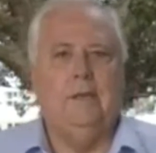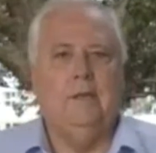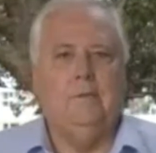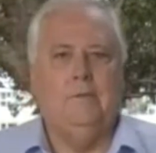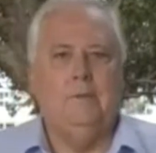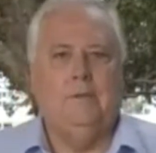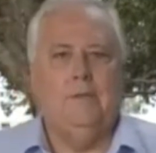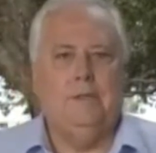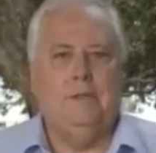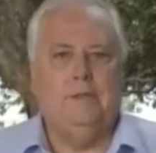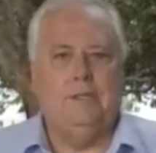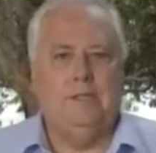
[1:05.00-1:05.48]

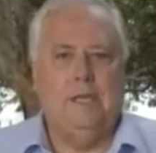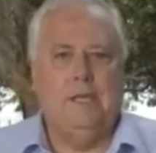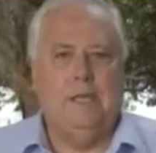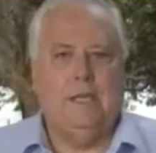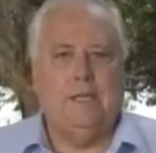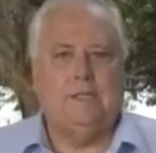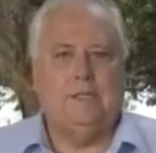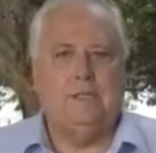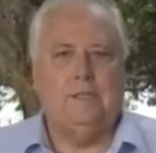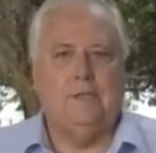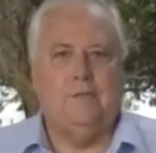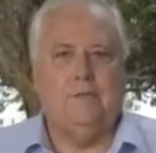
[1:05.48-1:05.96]
within
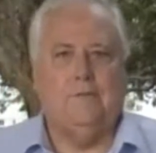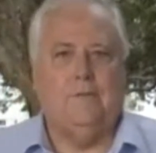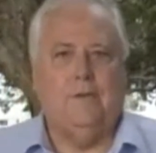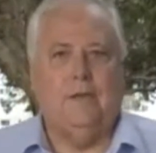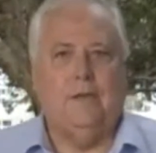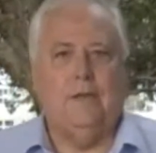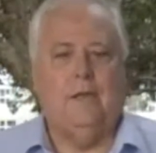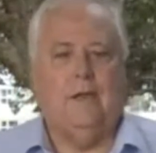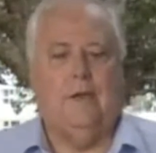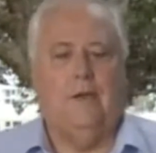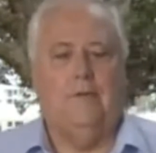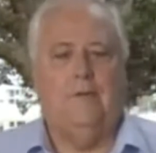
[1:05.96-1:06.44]
6 of
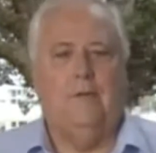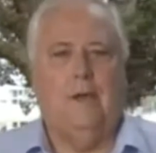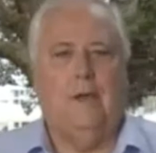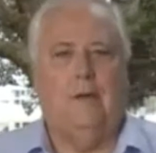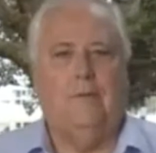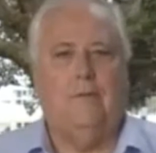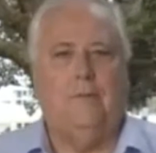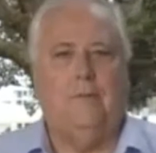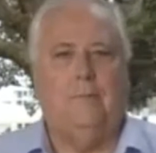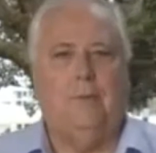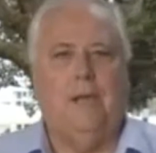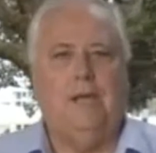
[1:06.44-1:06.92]

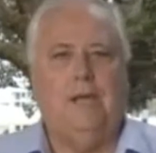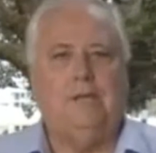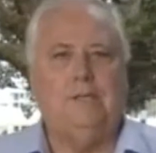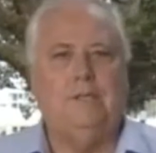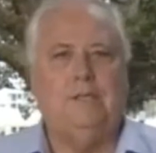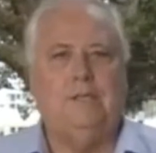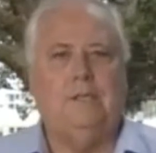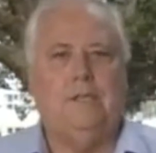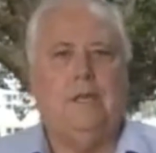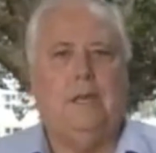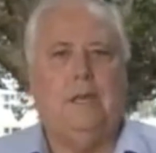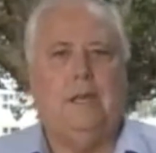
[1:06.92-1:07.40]
the
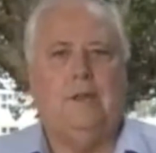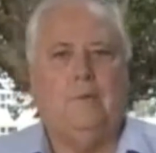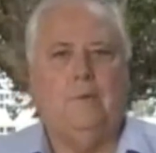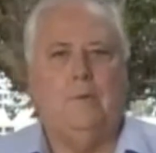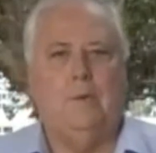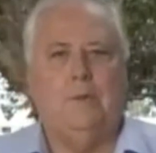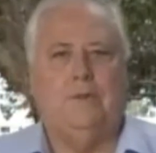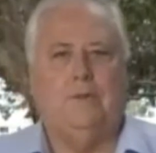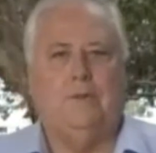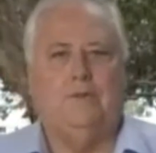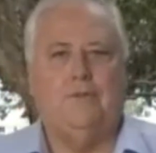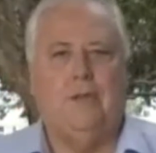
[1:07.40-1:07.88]
patients that
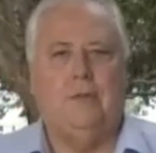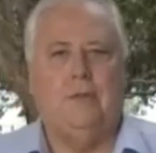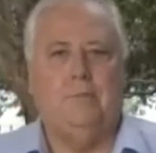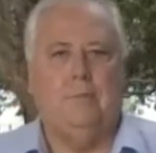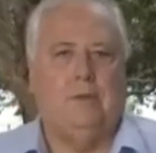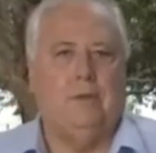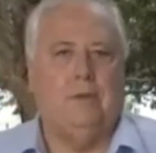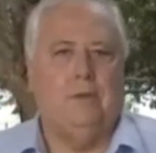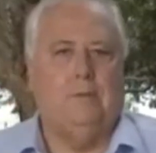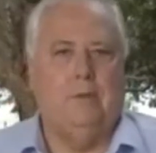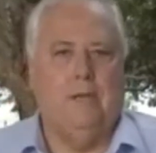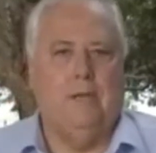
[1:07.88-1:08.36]
underwent the
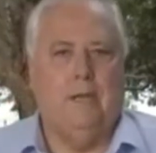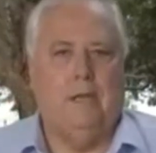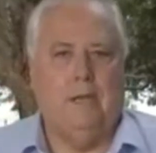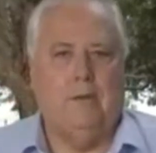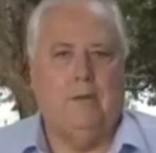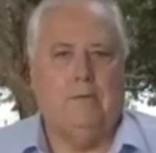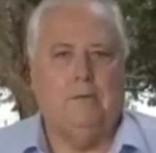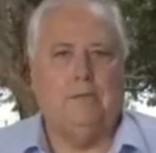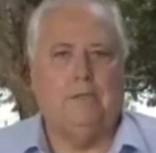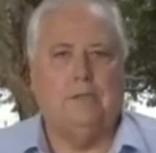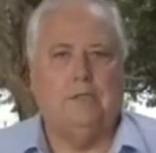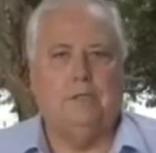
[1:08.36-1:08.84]
treatment. Admittedly,
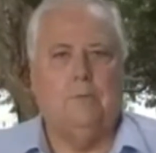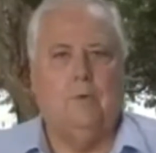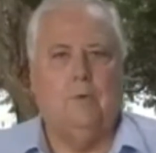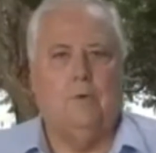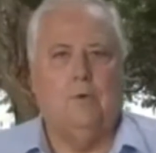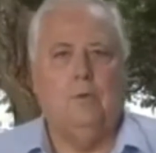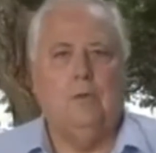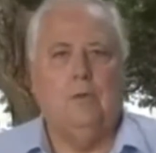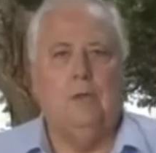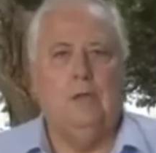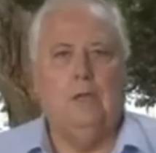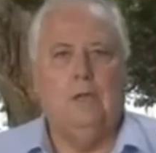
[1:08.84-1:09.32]
it was a
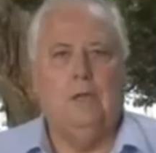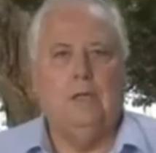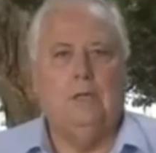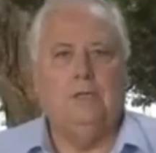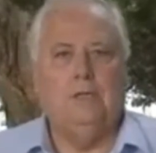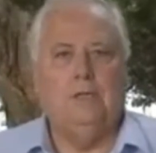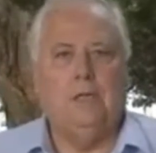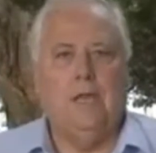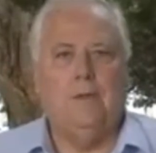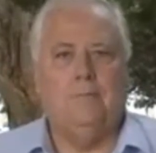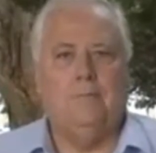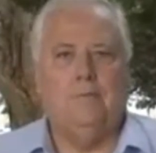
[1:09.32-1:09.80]
small
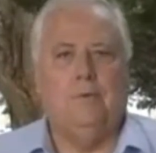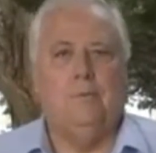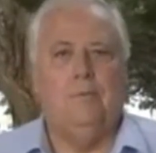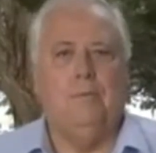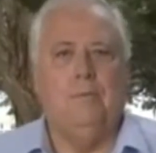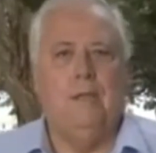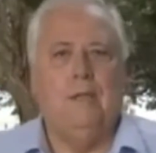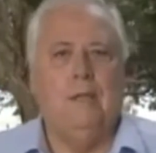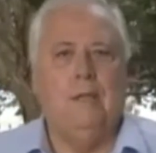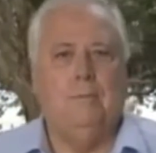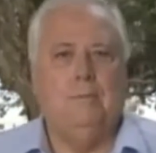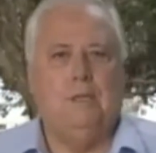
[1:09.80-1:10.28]
sample.
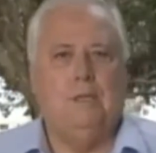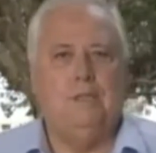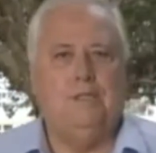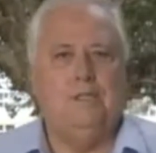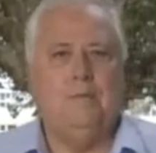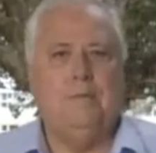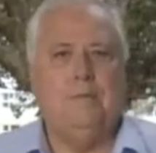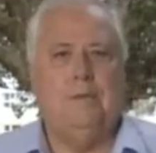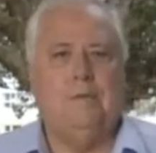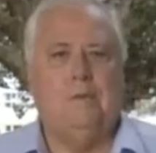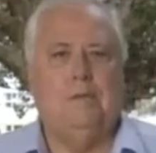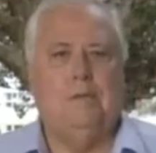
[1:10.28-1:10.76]
But a
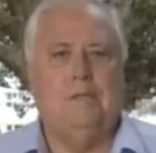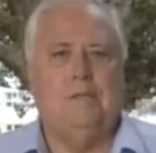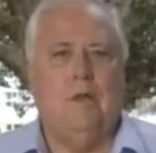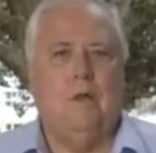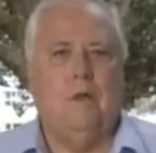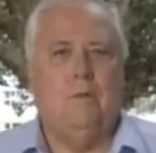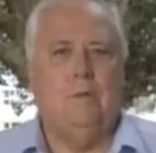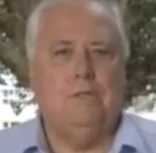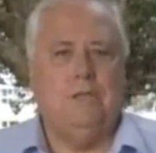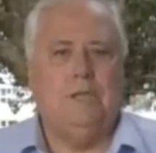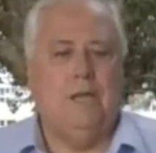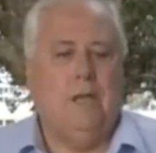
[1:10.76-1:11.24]
similar
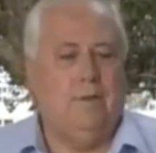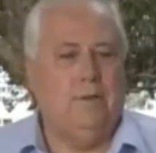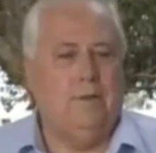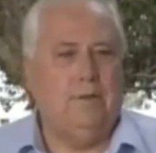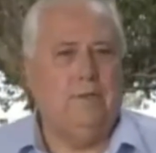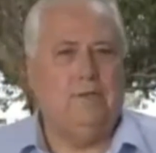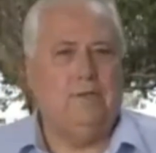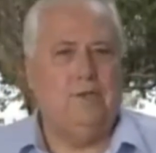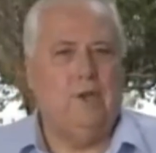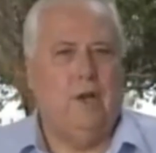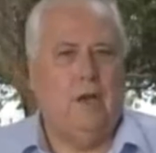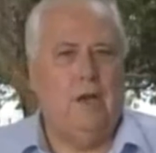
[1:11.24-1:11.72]
result was held
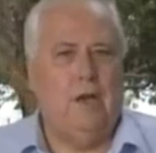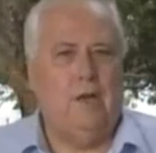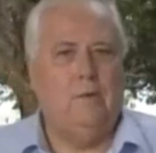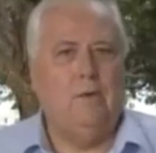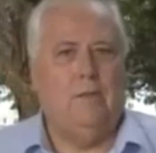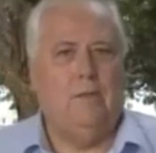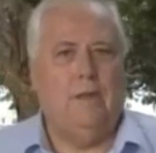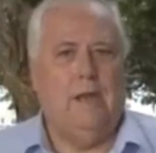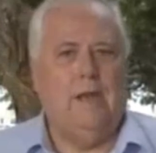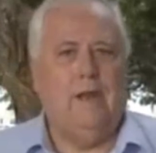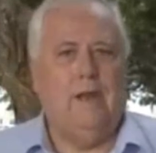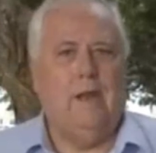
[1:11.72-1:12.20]
in China,
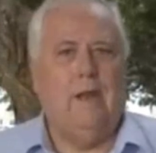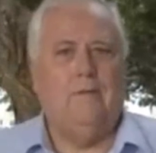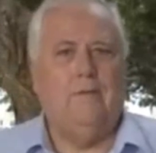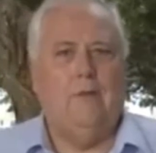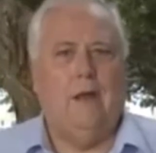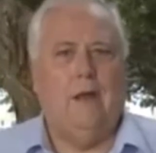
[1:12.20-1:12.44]
where they had over